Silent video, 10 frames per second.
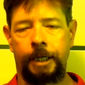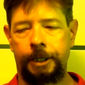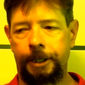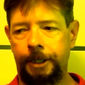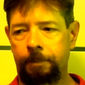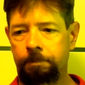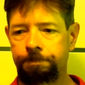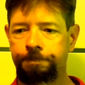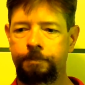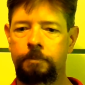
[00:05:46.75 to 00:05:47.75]
And um,
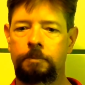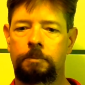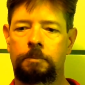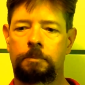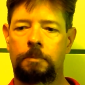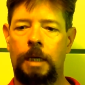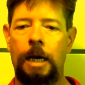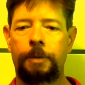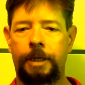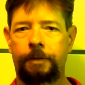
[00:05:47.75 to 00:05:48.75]

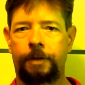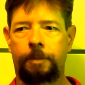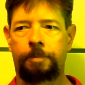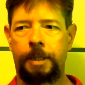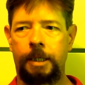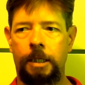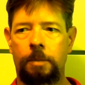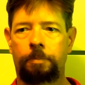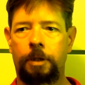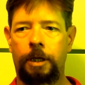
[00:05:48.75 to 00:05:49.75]
I would give it a
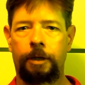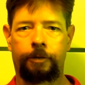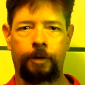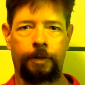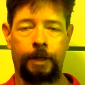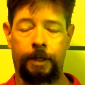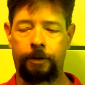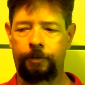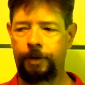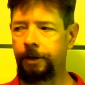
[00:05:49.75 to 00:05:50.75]
B plus. I think it
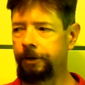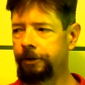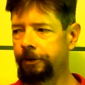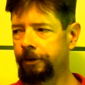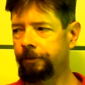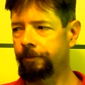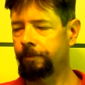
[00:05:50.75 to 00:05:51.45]
is very good.